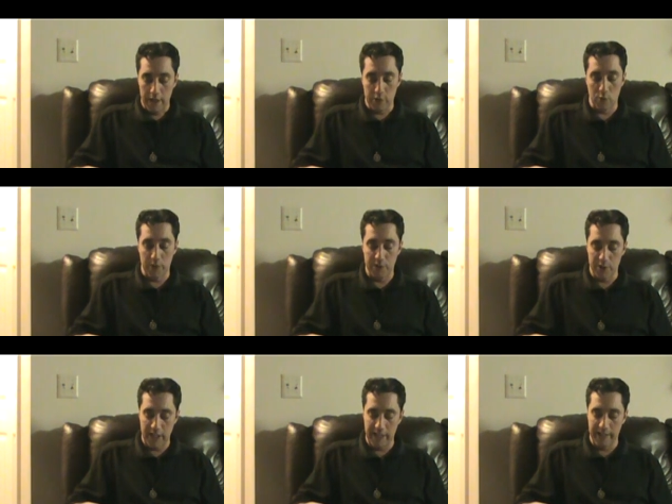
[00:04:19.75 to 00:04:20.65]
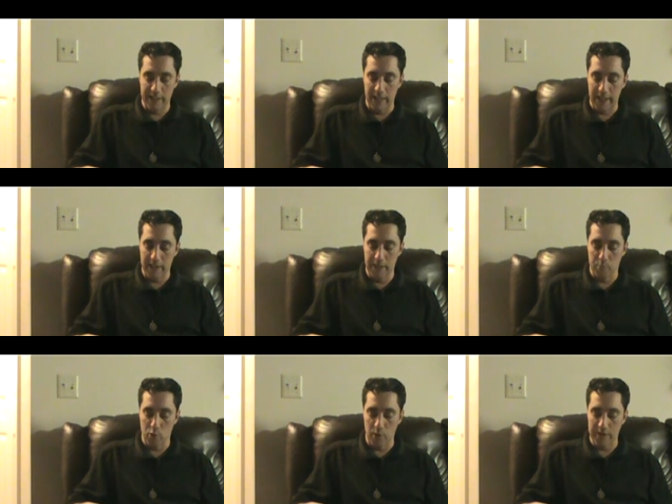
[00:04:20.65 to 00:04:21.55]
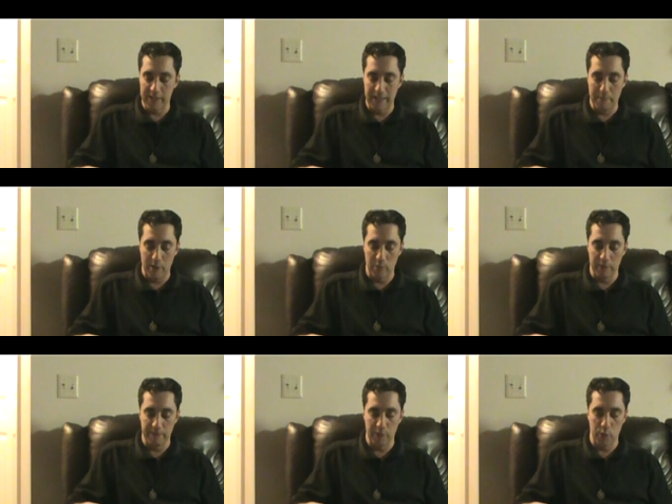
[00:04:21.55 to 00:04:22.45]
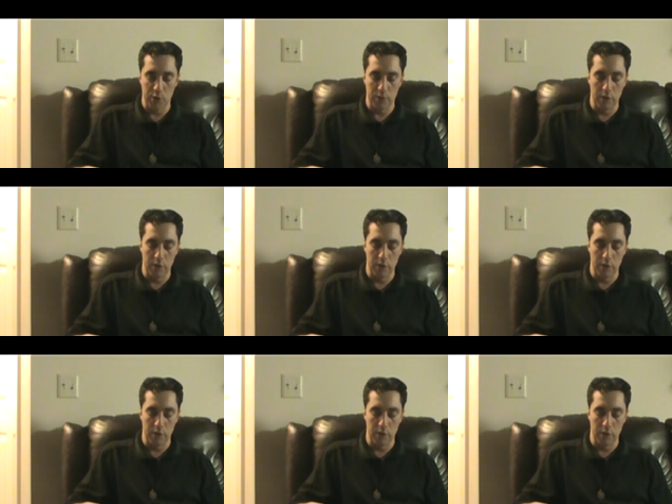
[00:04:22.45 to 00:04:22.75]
is Christianity likely to progress any better in the future.